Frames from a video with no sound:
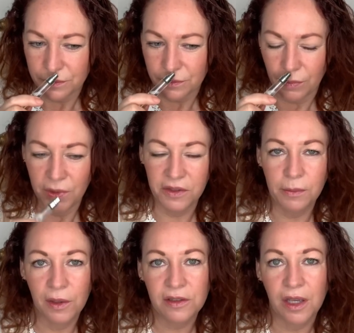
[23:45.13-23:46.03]
It
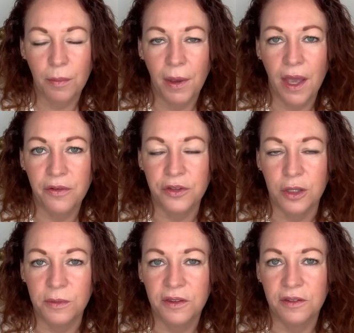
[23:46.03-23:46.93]
smells like a
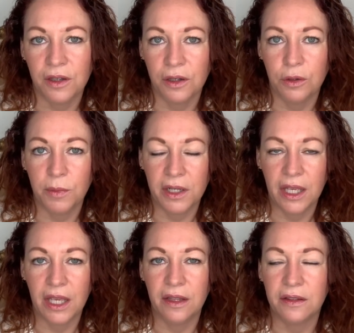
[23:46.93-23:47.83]
perfume still, but
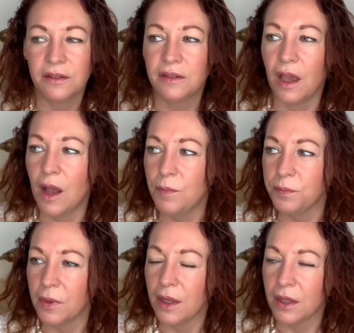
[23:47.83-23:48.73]
it, it's um,
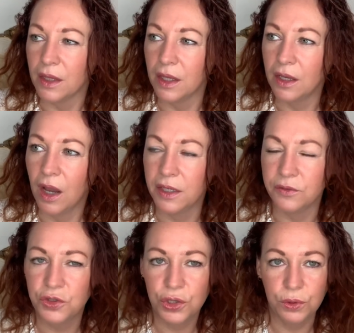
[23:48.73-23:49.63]
kind
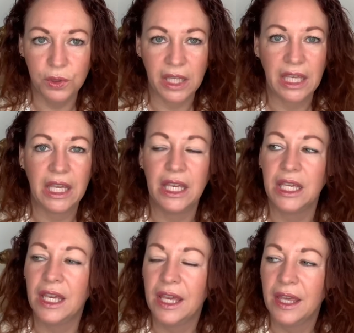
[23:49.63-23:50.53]
of
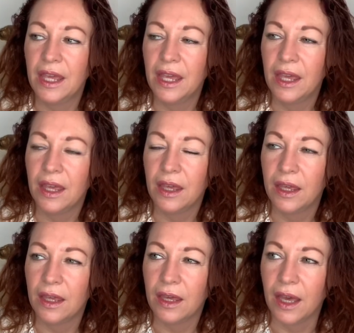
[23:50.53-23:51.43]
chalky
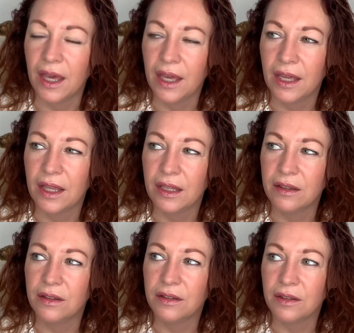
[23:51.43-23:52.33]

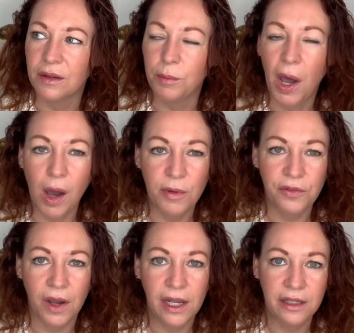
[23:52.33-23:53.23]
and Parma
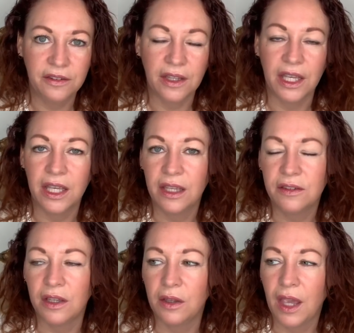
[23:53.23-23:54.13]
violety.
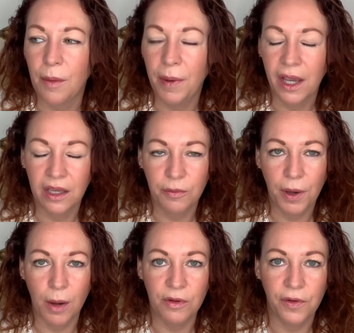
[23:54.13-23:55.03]
So you get a packet of
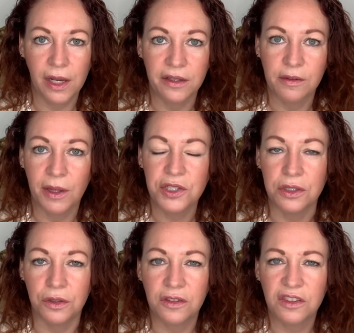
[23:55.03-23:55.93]
Parma violets. Imagine
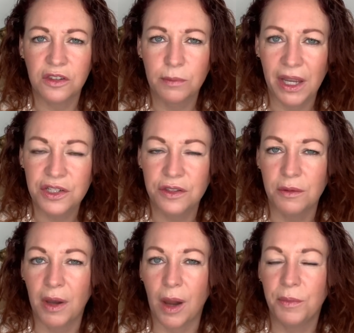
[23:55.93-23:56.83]
you just smash
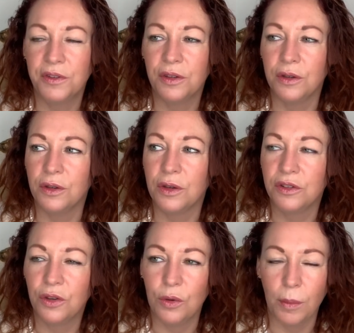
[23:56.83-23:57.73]
them up to
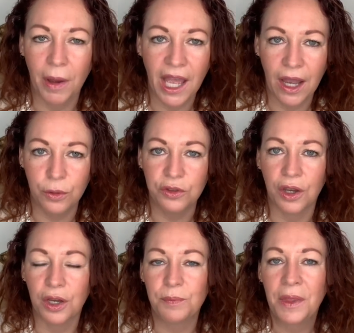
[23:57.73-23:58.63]
to a
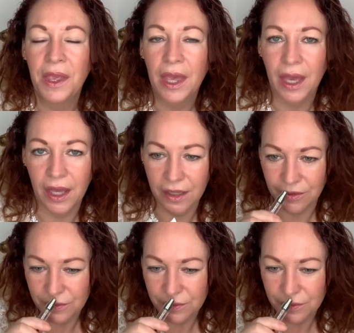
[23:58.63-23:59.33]
powder, and